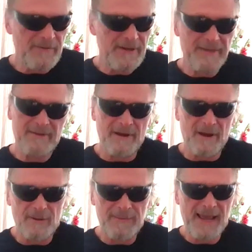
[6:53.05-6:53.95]
whatever,
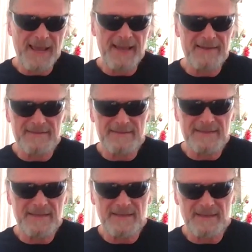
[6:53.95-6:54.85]
I'll play it
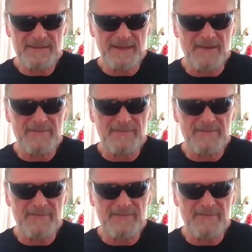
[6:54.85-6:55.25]
until,